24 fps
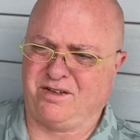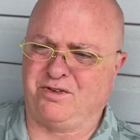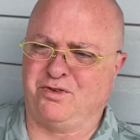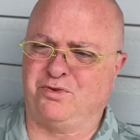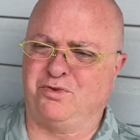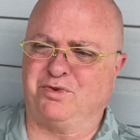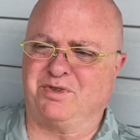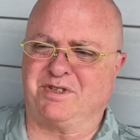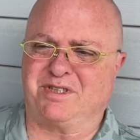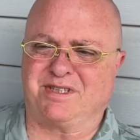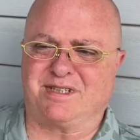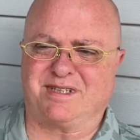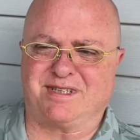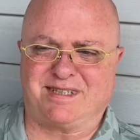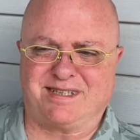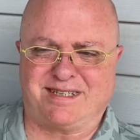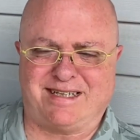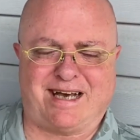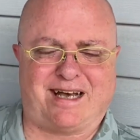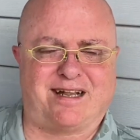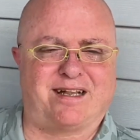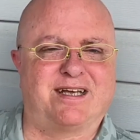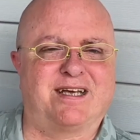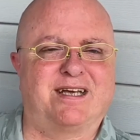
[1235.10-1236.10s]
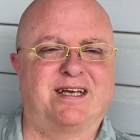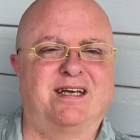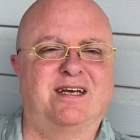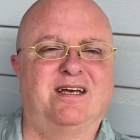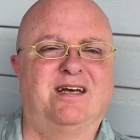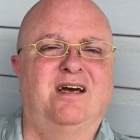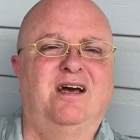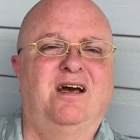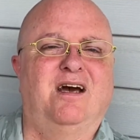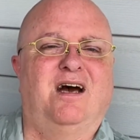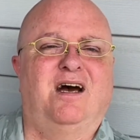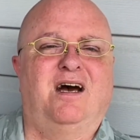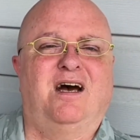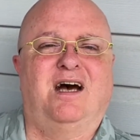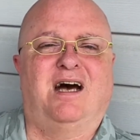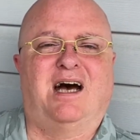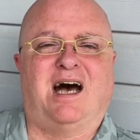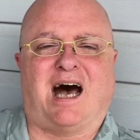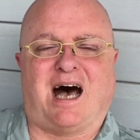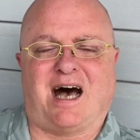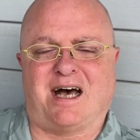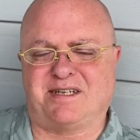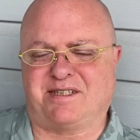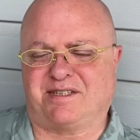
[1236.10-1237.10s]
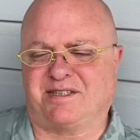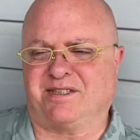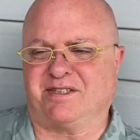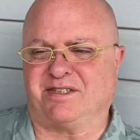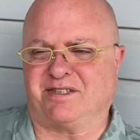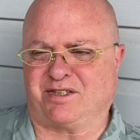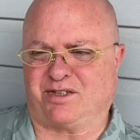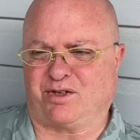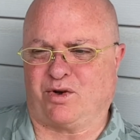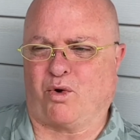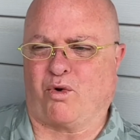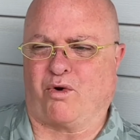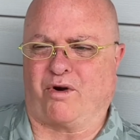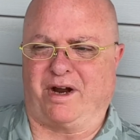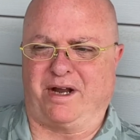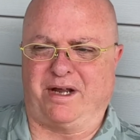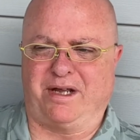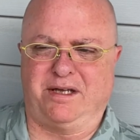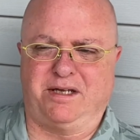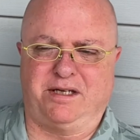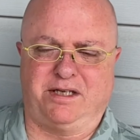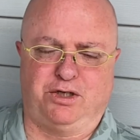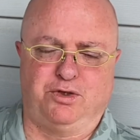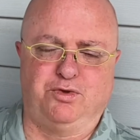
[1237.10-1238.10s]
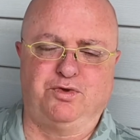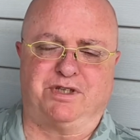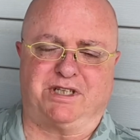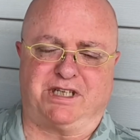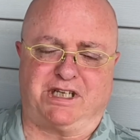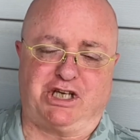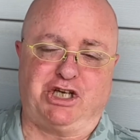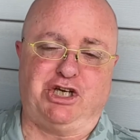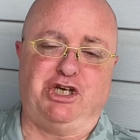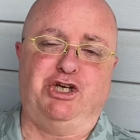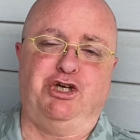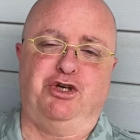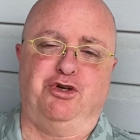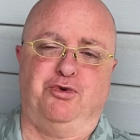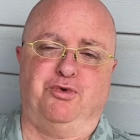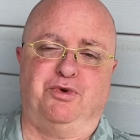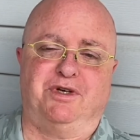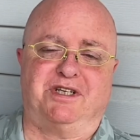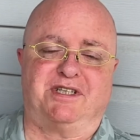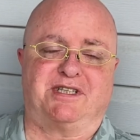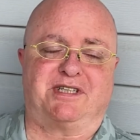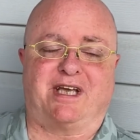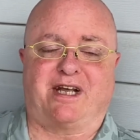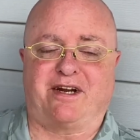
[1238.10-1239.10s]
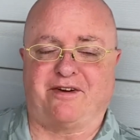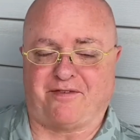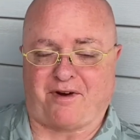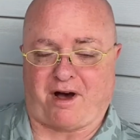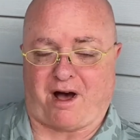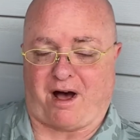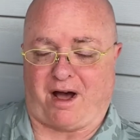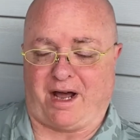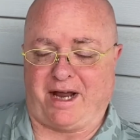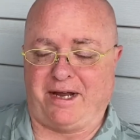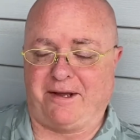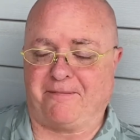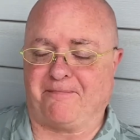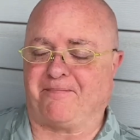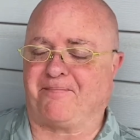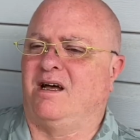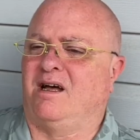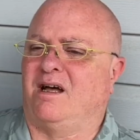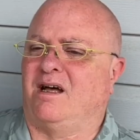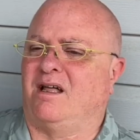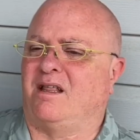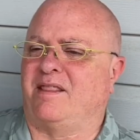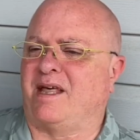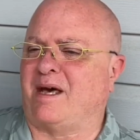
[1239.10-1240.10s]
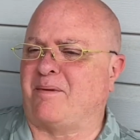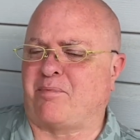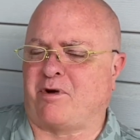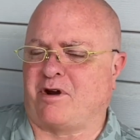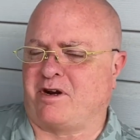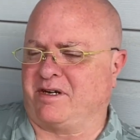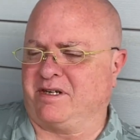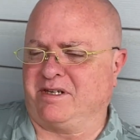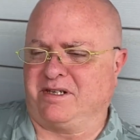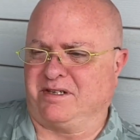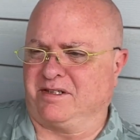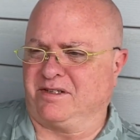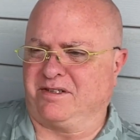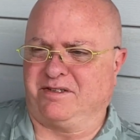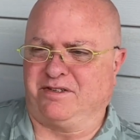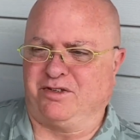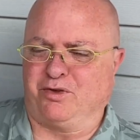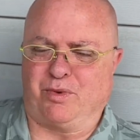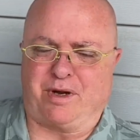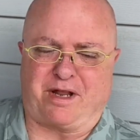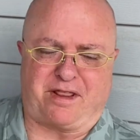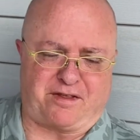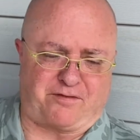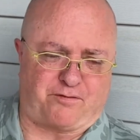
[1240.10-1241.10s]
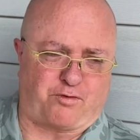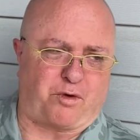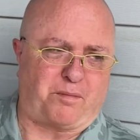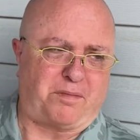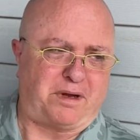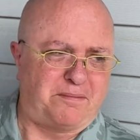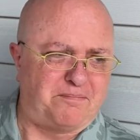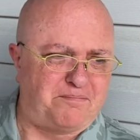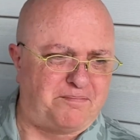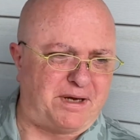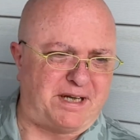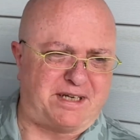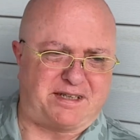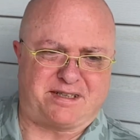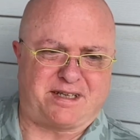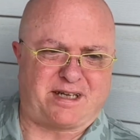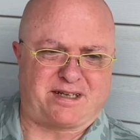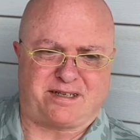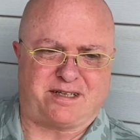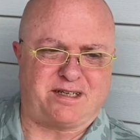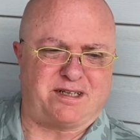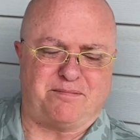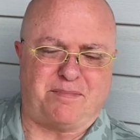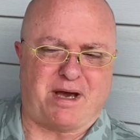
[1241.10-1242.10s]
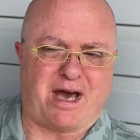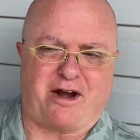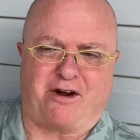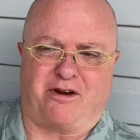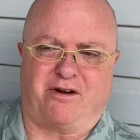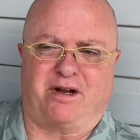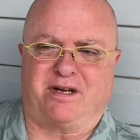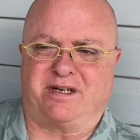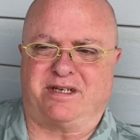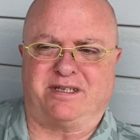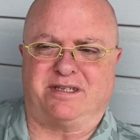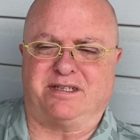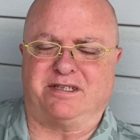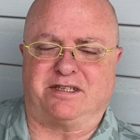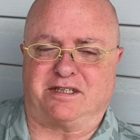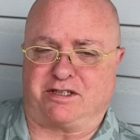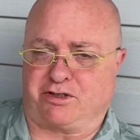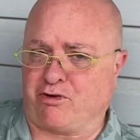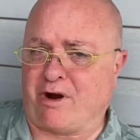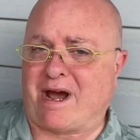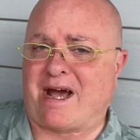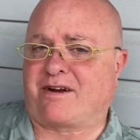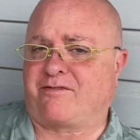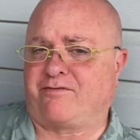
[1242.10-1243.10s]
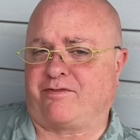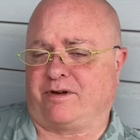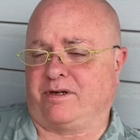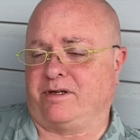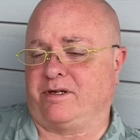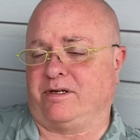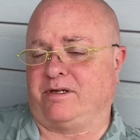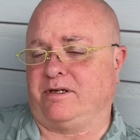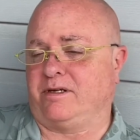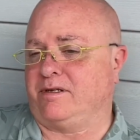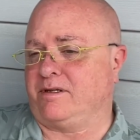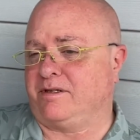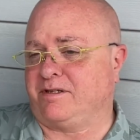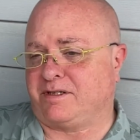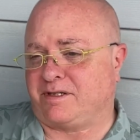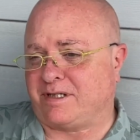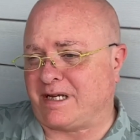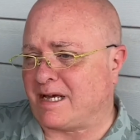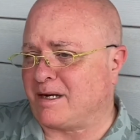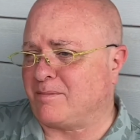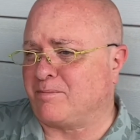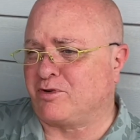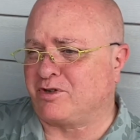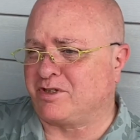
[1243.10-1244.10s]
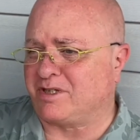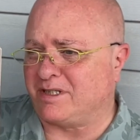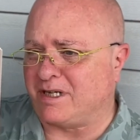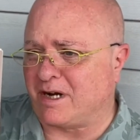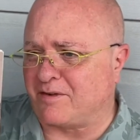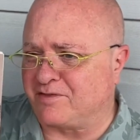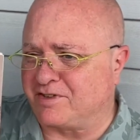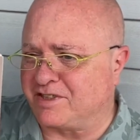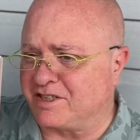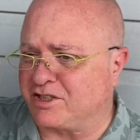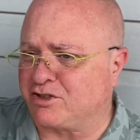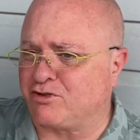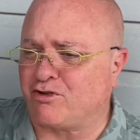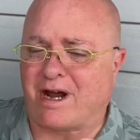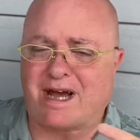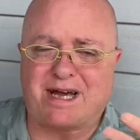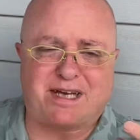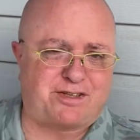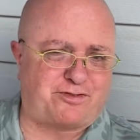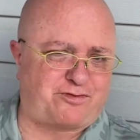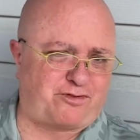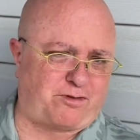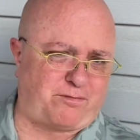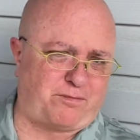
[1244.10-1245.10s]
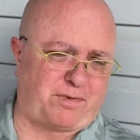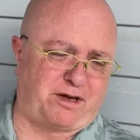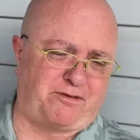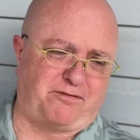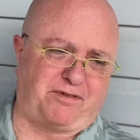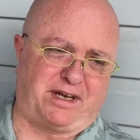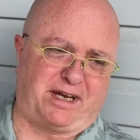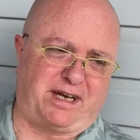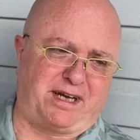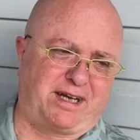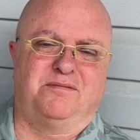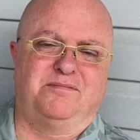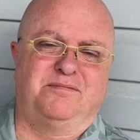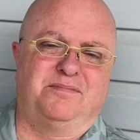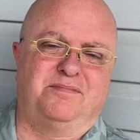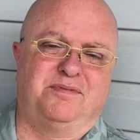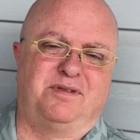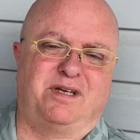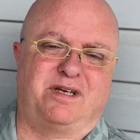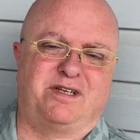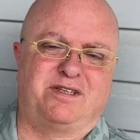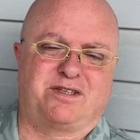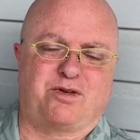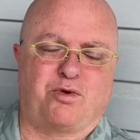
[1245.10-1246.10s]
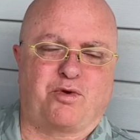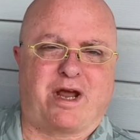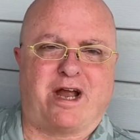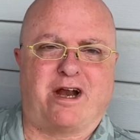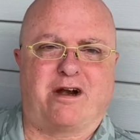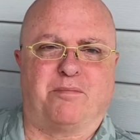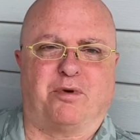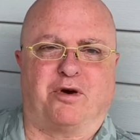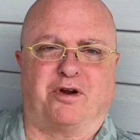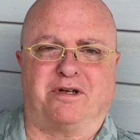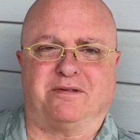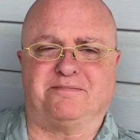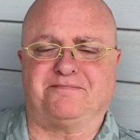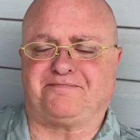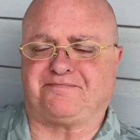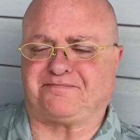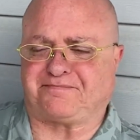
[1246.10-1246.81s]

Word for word: who's telling us the story using you instead of I that part didn't do anything for me, but that didn't matter. It didn't detract from the second person never detracts from my reading. I just don't care about it.